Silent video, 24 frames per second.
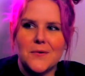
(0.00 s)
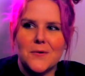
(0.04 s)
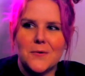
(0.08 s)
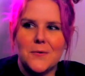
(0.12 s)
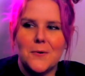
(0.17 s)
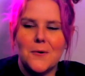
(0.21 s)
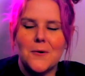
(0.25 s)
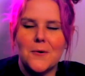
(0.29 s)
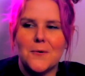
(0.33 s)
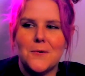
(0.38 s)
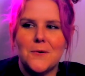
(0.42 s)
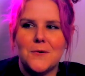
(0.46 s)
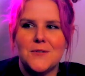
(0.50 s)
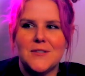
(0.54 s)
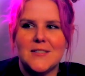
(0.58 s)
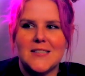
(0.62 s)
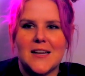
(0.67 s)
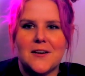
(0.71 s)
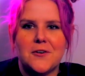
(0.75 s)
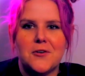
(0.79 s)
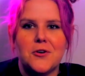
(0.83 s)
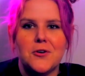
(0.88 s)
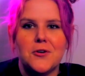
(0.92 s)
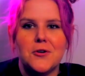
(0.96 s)
unquote, it's
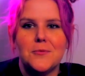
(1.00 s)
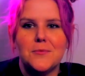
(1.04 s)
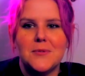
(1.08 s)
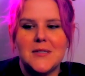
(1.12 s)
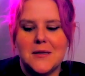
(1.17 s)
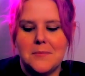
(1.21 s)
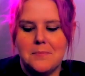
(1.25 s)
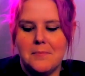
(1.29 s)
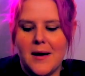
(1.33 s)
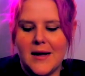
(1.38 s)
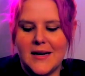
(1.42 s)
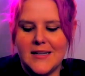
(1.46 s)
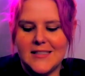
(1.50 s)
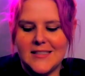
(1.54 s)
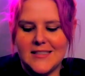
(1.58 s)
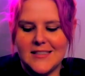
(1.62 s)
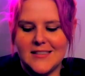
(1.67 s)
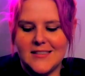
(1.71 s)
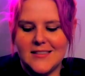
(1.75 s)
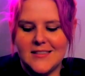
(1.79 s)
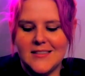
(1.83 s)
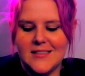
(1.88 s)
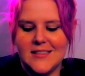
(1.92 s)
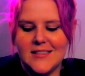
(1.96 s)
like herbs and
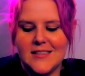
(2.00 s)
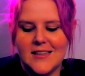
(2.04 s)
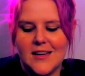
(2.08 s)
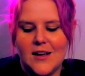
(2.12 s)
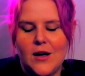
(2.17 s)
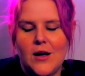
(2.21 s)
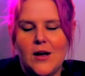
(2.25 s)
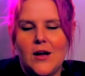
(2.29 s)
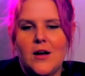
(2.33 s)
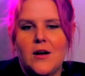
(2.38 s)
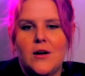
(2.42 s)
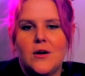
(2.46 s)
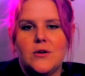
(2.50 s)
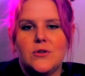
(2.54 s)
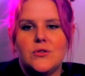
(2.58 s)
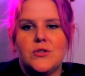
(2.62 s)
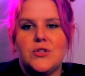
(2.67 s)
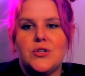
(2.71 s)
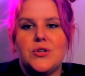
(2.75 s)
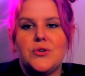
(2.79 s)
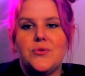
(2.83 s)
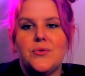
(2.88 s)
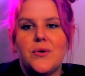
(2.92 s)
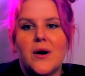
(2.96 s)
medicines
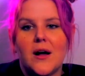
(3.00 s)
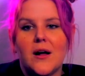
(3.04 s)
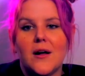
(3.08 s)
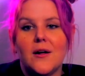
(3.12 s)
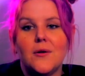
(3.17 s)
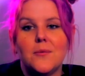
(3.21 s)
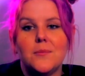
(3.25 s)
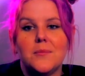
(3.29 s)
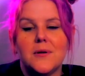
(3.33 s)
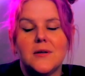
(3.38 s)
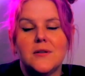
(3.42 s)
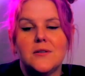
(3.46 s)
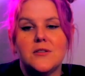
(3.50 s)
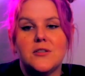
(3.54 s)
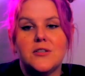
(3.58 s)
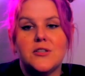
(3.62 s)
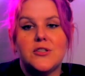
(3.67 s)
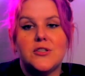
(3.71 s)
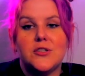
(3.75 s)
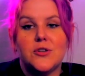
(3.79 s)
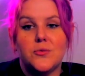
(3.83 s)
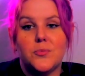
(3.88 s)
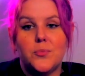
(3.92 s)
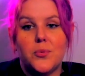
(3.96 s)
to help
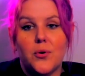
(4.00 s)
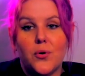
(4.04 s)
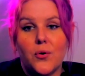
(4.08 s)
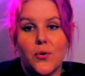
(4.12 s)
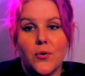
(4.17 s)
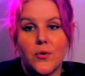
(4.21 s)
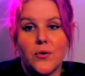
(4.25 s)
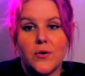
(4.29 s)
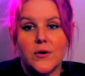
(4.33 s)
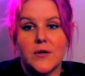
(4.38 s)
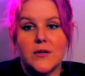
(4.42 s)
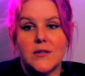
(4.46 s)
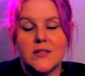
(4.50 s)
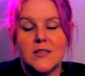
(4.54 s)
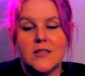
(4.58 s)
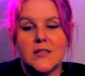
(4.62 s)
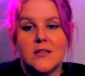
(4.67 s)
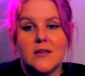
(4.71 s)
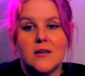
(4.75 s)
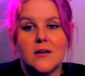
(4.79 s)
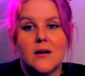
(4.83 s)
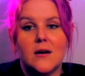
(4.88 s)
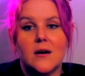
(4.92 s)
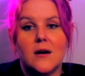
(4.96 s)

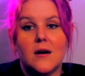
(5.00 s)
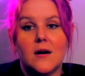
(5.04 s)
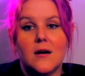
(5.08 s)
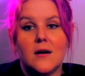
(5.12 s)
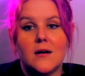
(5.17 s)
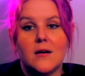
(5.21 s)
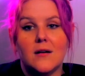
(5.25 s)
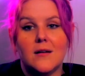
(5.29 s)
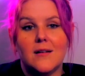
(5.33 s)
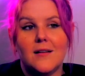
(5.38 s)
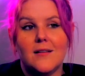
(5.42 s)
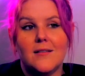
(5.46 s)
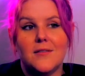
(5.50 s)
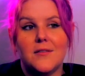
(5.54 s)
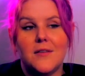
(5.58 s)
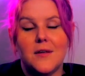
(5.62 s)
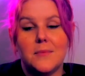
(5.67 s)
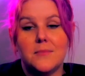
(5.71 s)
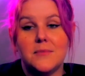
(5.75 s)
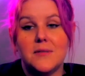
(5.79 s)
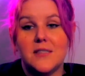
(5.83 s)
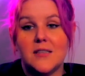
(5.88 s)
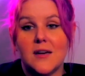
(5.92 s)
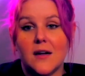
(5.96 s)
support
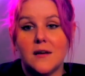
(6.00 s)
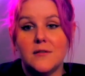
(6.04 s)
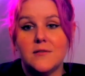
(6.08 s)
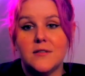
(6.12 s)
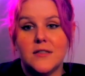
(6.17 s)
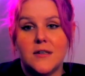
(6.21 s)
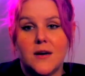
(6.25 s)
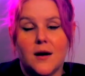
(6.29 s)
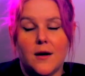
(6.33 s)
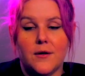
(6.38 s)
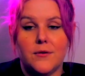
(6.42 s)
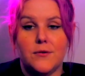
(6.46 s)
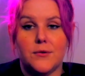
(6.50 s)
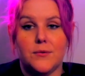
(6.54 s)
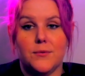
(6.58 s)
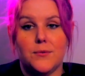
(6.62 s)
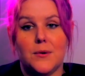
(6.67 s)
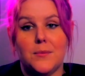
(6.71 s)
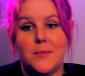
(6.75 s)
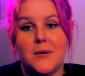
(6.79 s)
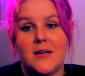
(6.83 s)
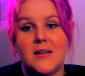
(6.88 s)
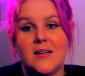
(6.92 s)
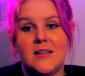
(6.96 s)
themselves and other
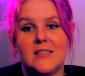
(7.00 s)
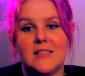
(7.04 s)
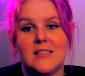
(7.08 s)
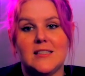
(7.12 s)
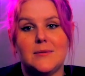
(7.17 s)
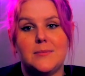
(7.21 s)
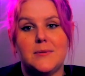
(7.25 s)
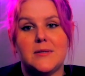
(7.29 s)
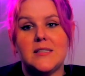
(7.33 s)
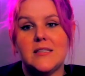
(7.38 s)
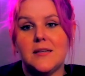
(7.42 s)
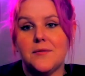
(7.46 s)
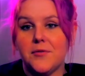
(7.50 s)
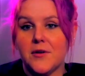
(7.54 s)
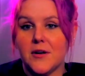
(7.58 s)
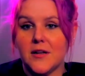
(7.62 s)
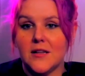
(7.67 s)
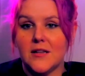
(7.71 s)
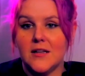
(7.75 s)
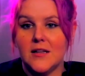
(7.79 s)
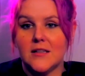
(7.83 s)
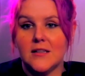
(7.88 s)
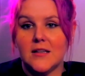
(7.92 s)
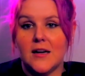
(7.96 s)
women,
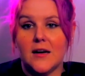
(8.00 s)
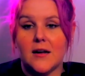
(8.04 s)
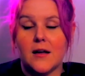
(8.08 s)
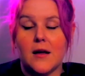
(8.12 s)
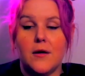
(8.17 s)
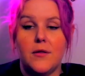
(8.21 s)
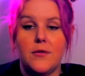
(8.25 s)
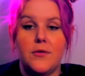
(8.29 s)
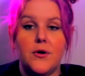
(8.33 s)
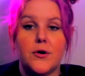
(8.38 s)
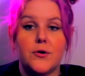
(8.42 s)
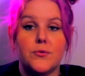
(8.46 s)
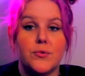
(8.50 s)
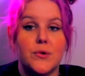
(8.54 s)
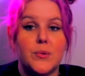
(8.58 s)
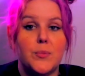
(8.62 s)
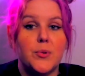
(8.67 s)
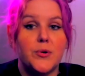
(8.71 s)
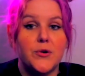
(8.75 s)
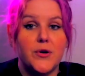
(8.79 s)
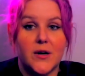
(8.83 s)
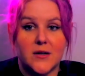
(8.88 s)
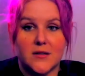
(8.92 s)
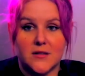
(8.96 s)
specifically in like their
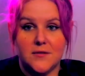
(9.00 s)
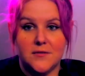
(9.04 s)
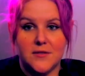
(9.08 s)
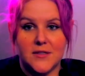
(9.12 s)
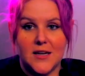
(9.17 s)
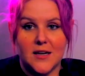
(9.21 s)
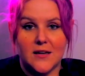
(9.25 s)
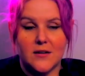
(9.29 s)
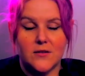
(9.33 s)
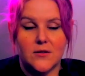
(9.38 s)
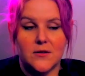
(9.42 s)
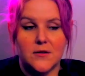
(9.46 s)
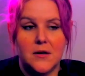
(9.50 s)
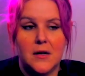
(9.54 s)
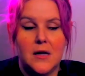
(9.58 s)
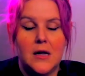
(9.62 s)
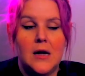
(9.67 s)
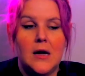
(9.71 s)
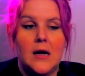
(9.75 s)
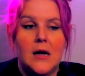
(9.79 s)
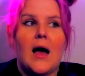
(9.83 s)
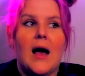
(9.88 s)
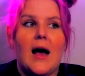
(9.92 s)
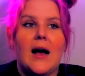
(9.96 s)
reproductive cycle.
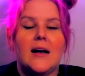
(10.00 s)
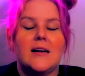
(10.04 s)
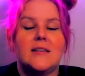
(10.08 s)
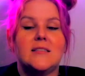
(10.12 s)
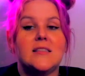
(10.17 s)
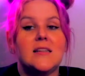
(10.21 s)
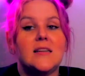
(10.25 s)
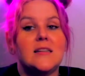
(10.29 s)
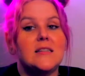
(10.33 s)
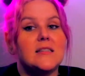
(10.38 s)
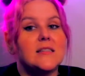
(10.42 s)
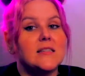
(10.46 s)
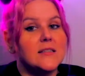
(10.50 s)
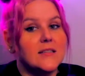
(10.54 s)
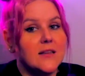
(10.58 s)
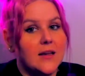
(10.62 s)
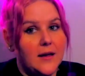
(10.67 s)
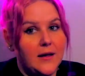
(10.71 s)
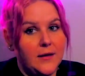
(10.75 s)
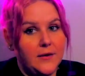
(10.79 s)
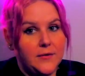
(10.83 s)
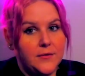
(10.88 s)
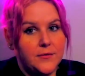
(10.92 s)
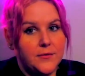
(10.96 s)
As a
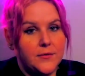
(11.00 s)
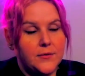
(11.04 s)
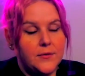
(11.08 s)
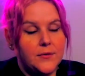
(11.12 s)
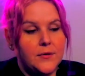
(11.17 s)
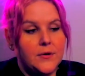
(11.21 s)
slave,